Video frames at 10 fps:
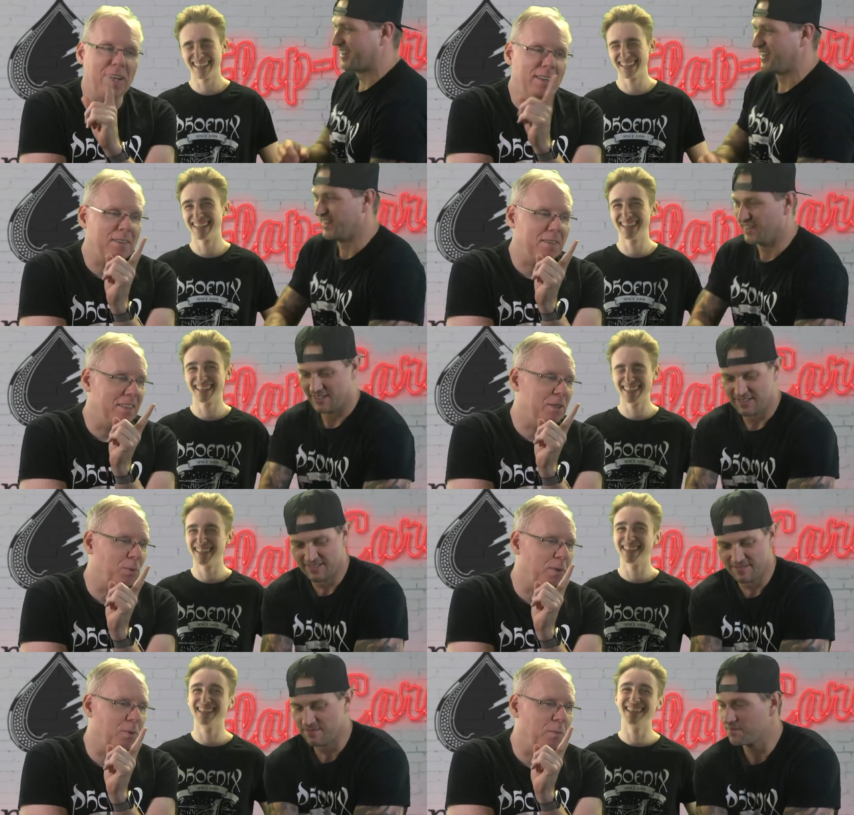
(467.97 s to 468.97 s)
Speaker 1: well this
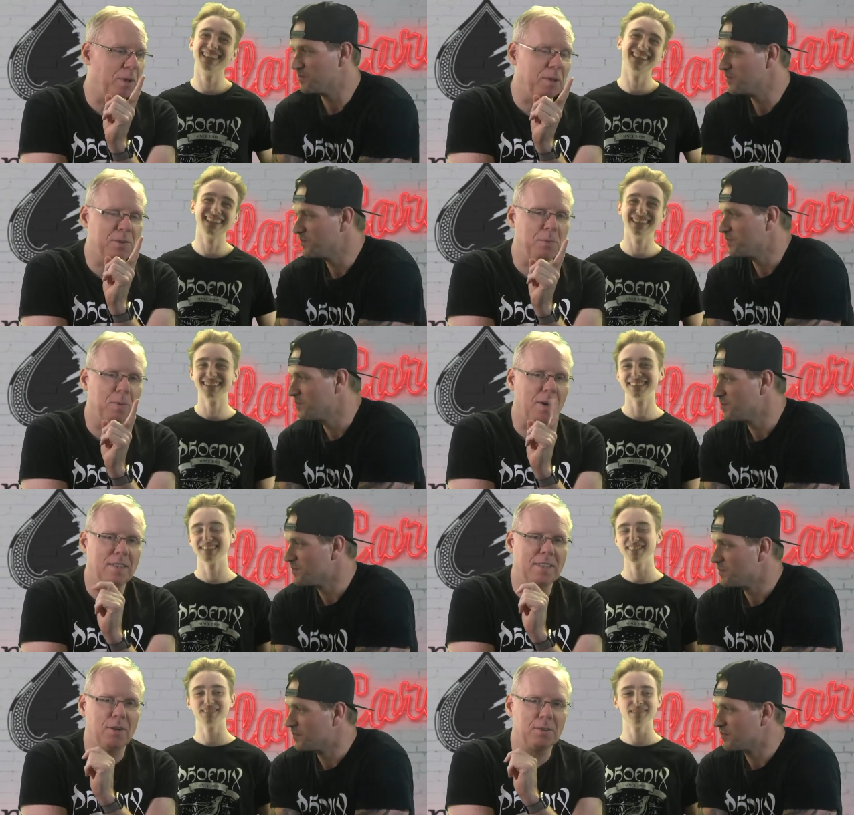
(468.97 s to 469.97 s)
one will be two
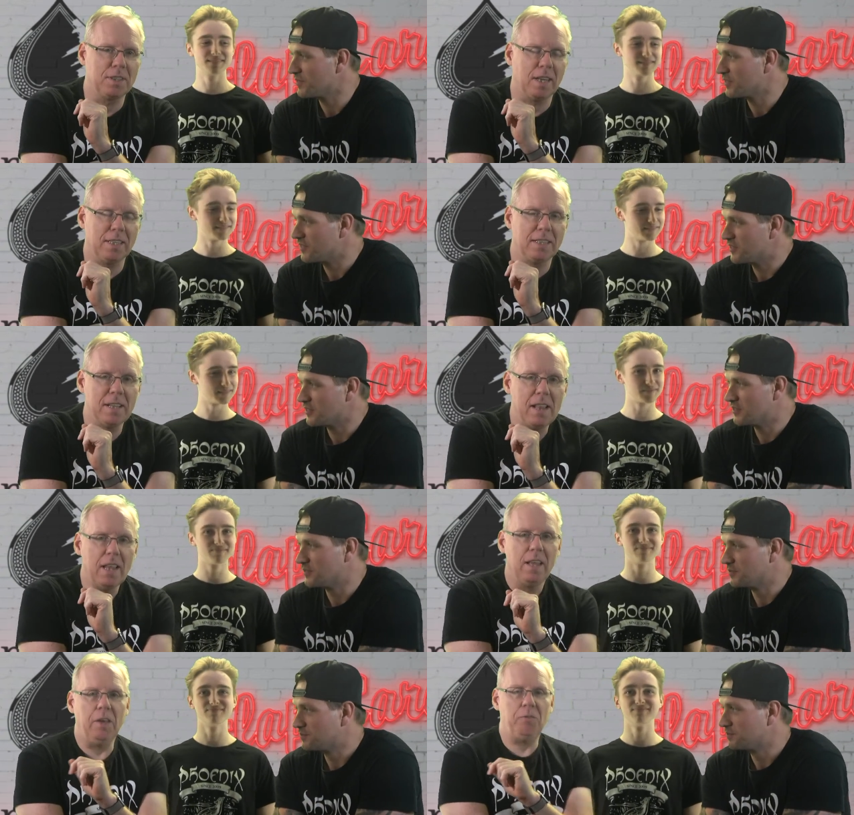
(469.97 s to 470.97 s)
parts outside
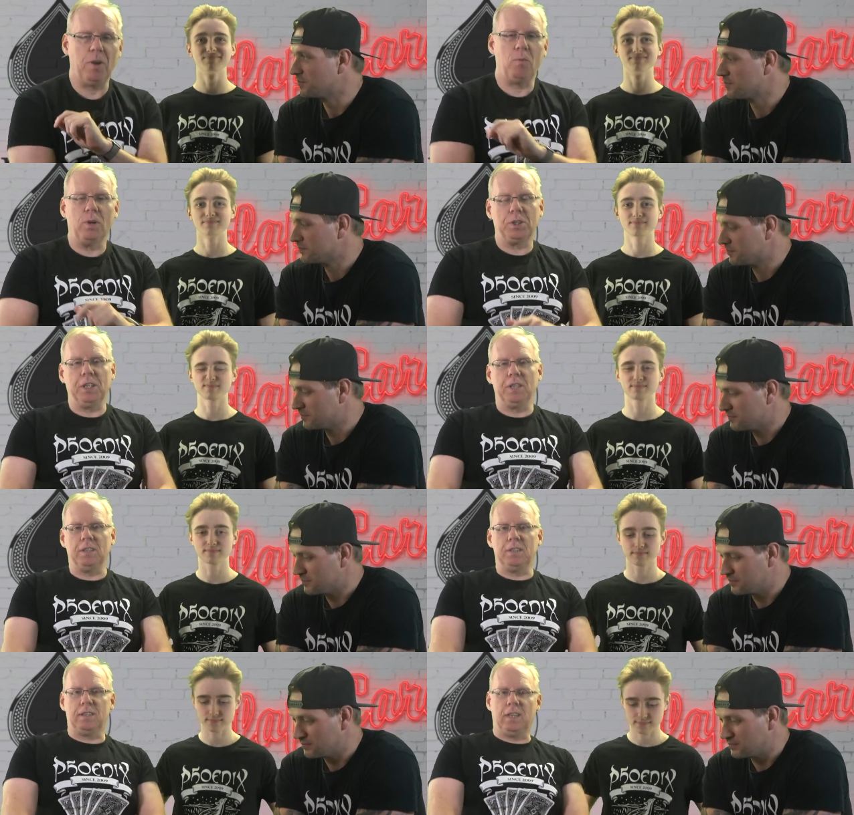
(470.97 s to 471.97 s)
if you're watching
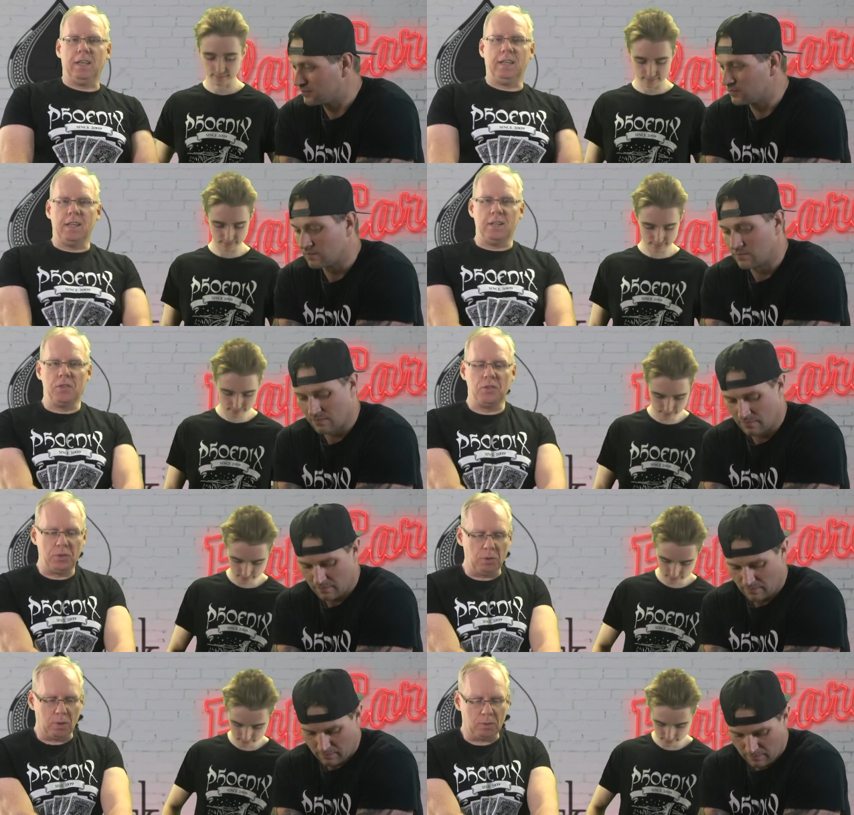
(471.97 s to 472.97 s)
this
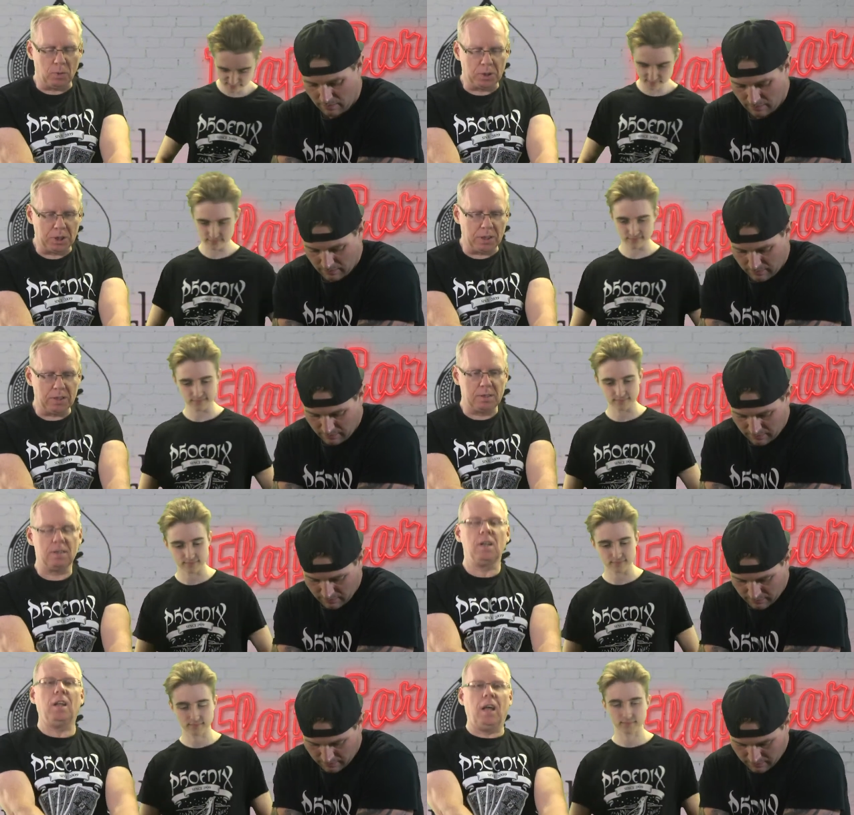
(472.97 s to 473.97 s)
and you are watching it
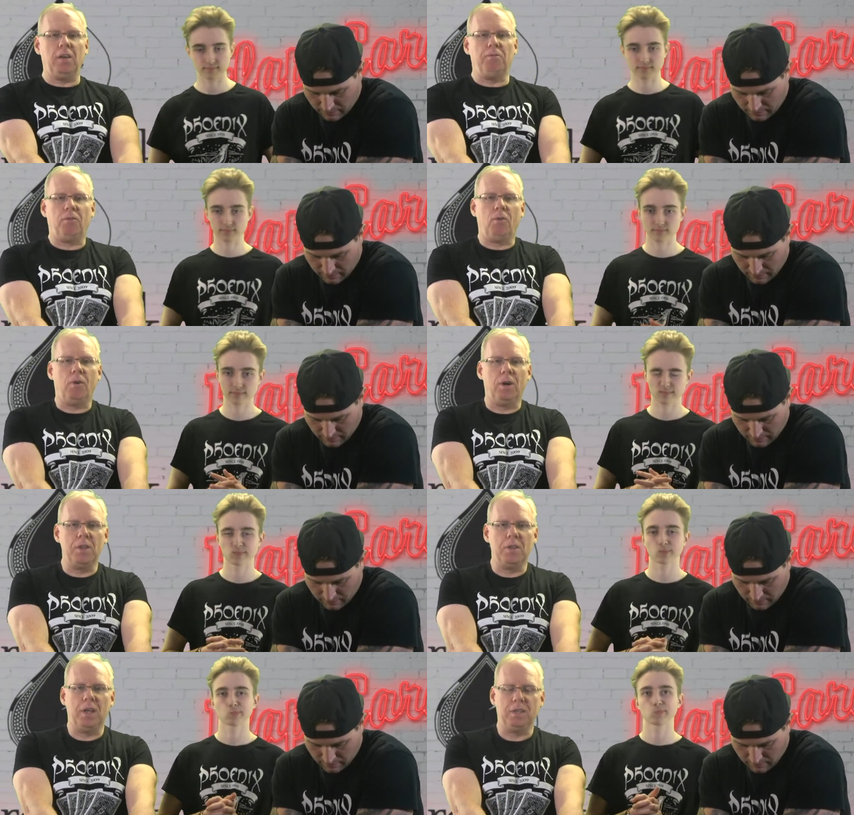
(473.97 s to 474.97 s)
live or
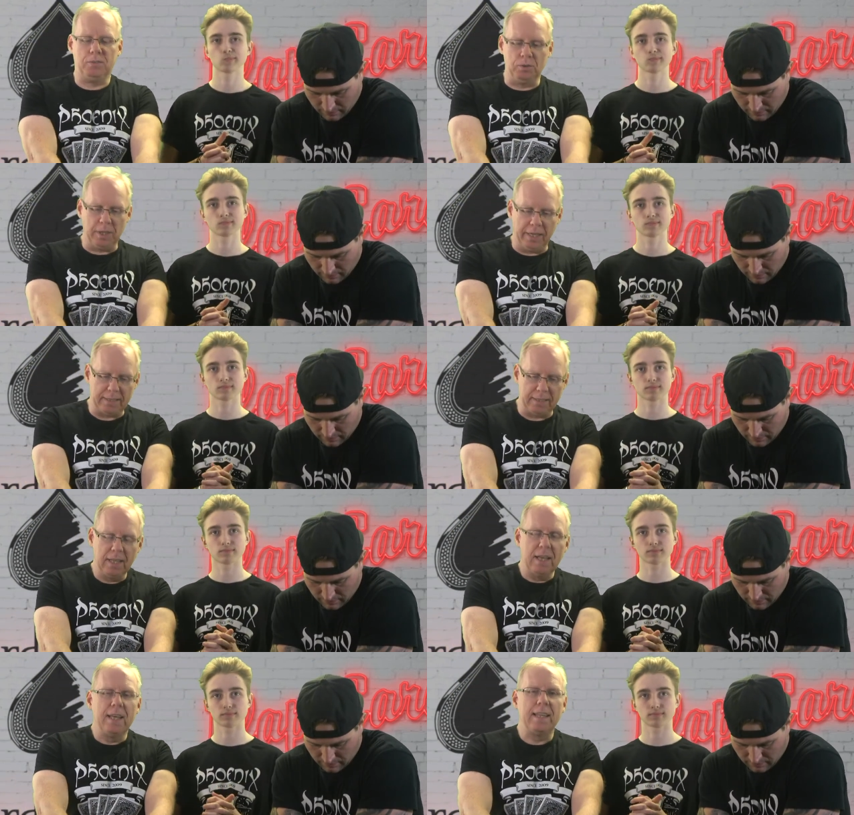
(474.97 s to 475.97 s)
in the next few days
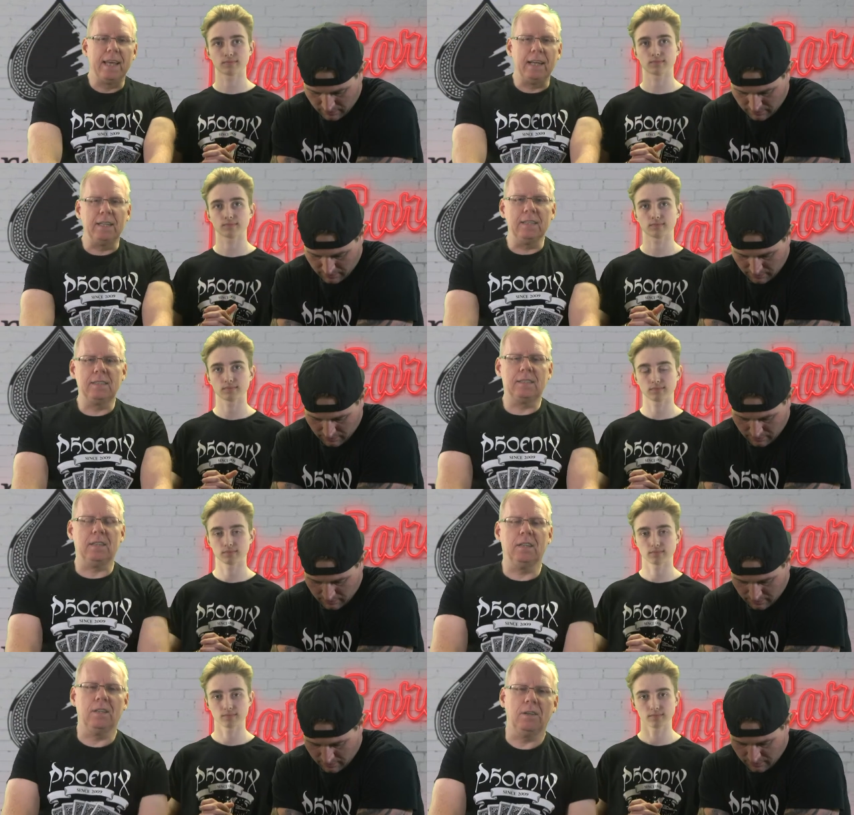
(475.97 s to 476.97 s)
there
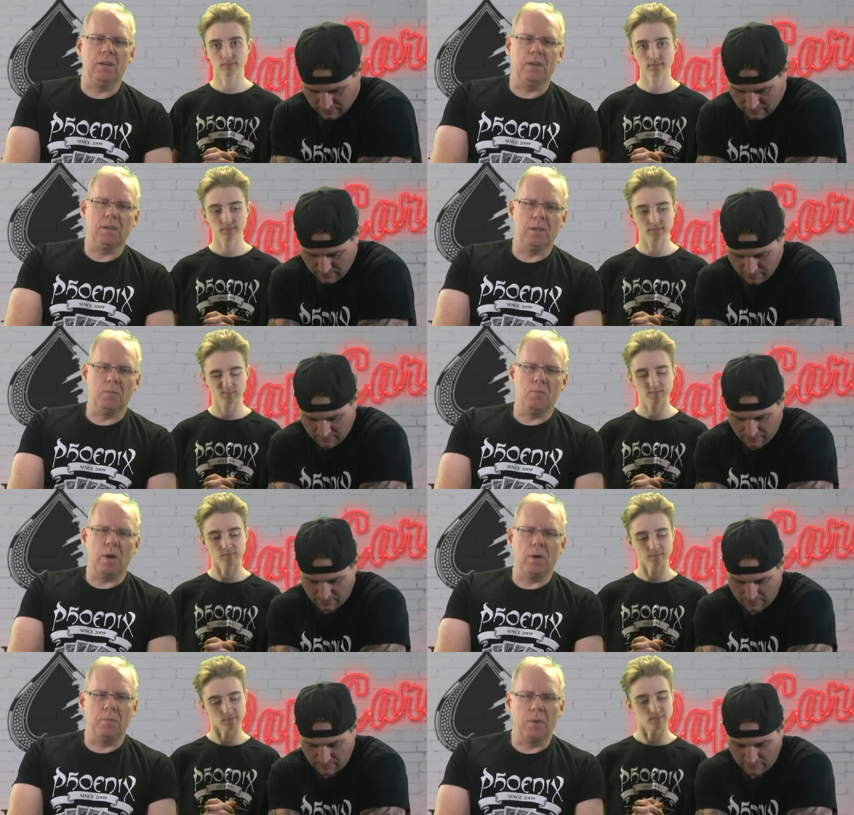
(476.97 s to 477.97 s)
is a, um,
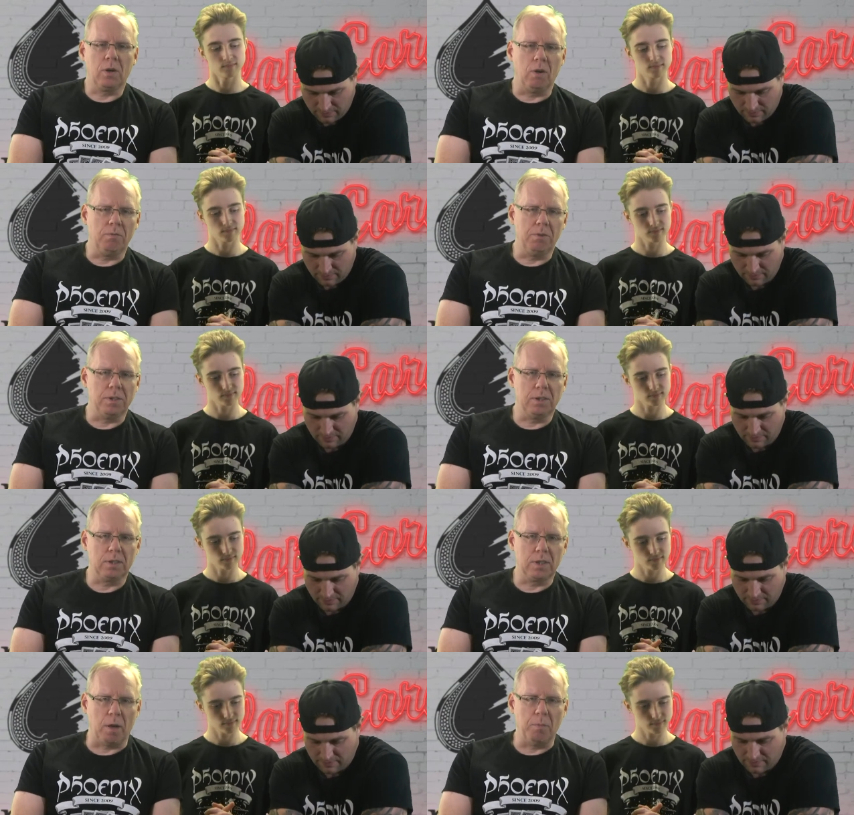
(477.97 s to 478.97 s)
um, a,
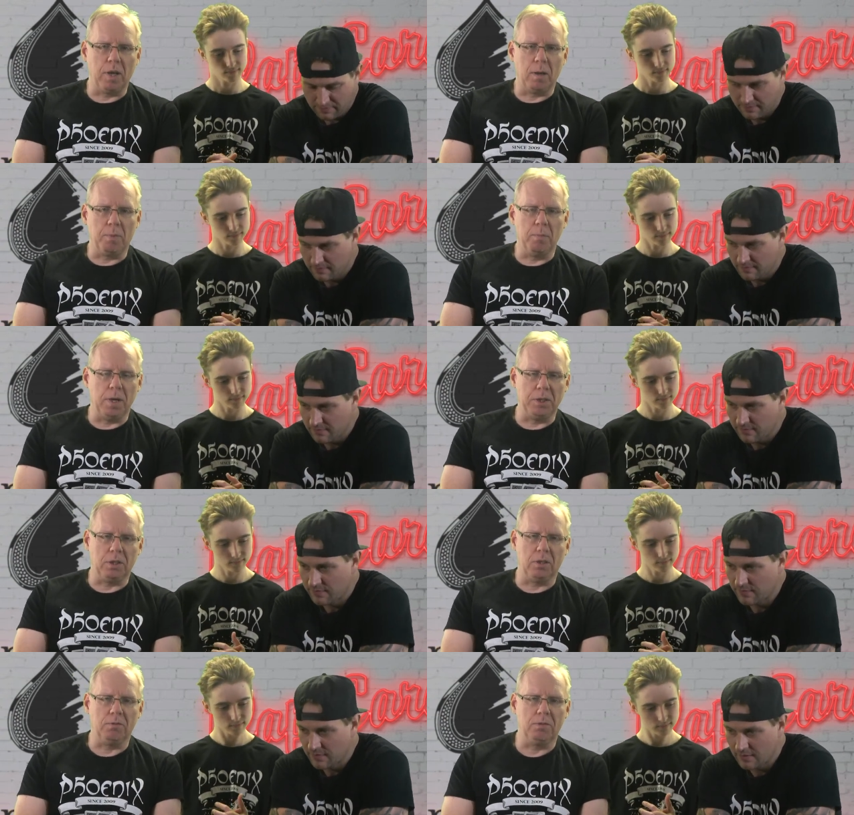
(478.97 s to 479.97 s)
conference coming up, a
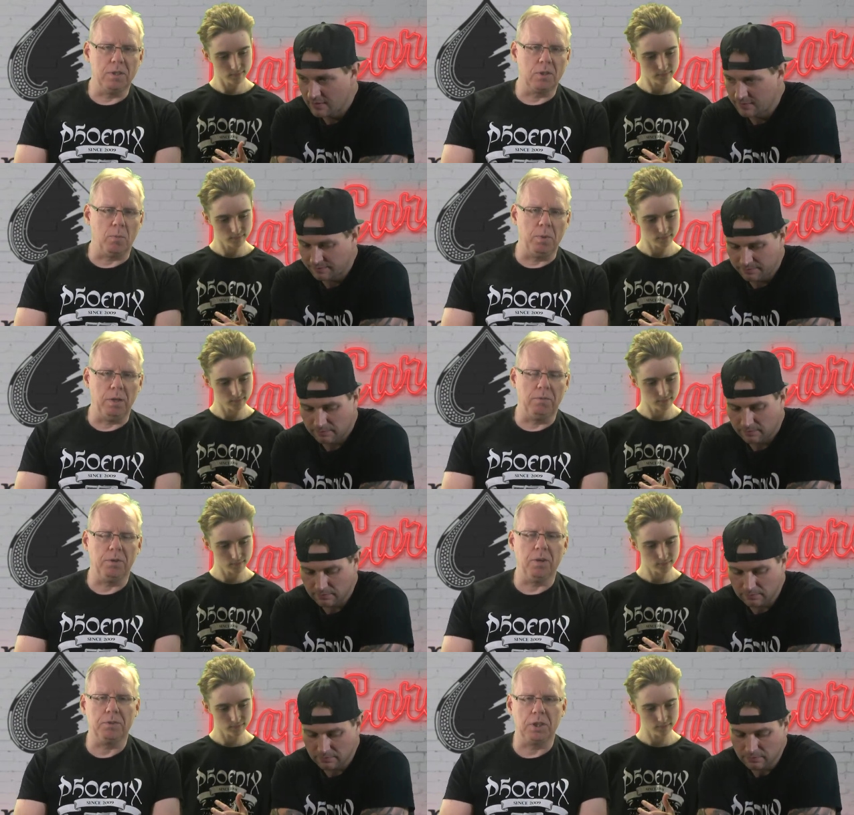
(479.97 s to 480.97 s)
magic conference, completely free of